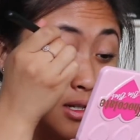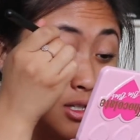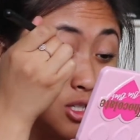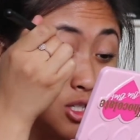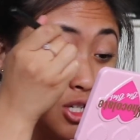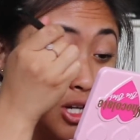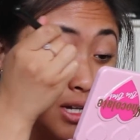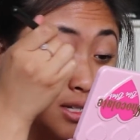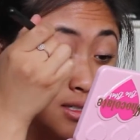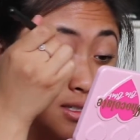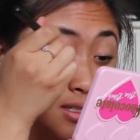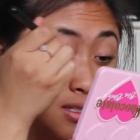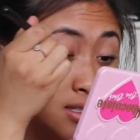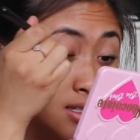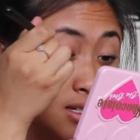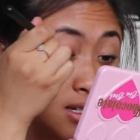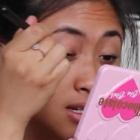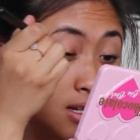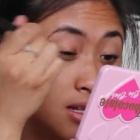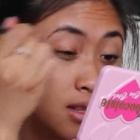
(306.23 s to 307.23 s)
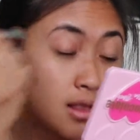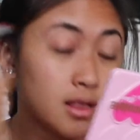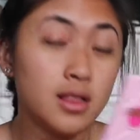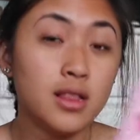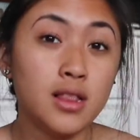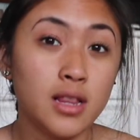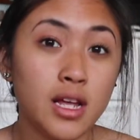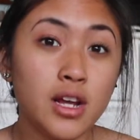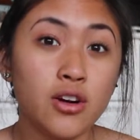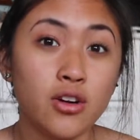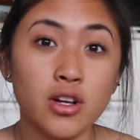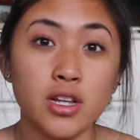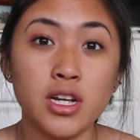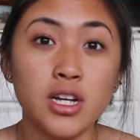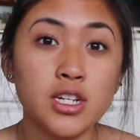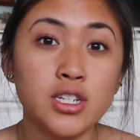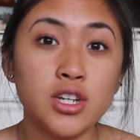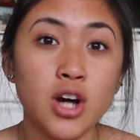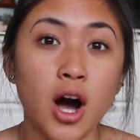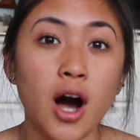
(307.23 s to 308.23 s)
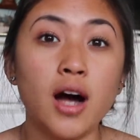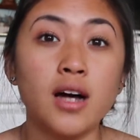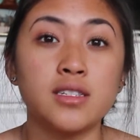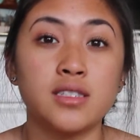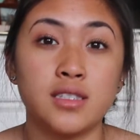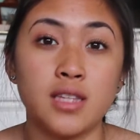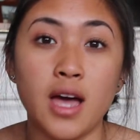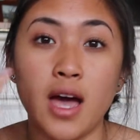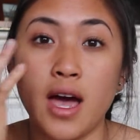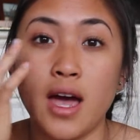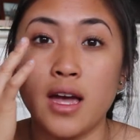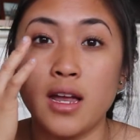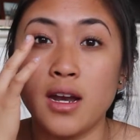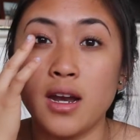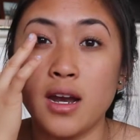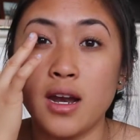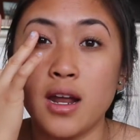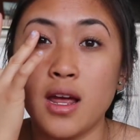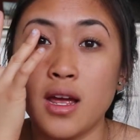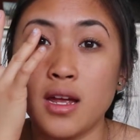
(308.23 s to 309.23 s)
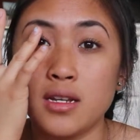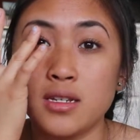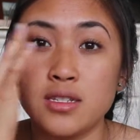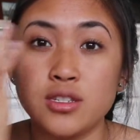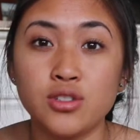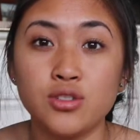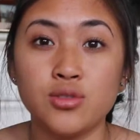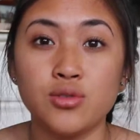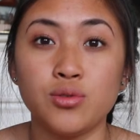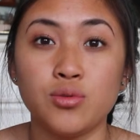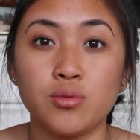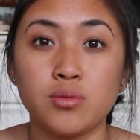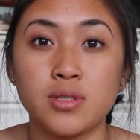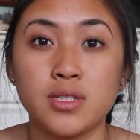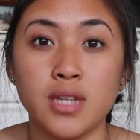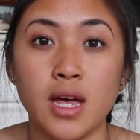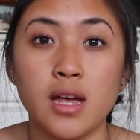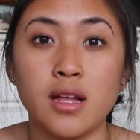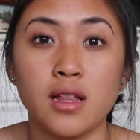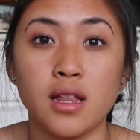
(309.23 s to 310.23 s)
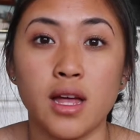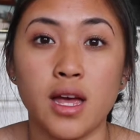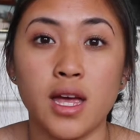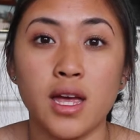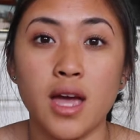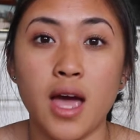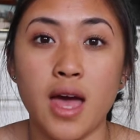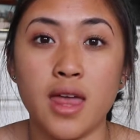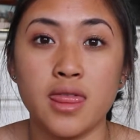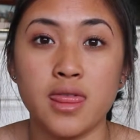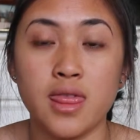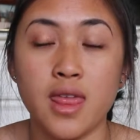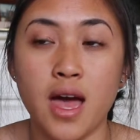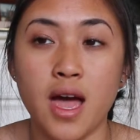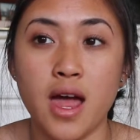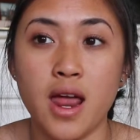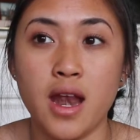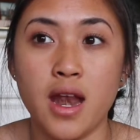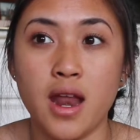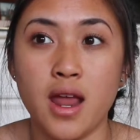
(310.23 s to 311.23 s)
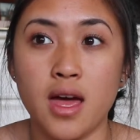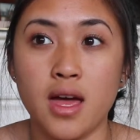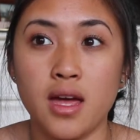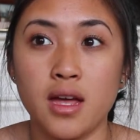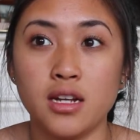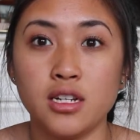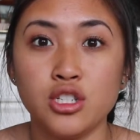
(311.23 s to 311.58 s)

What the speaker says: just literally toss that into recycling and then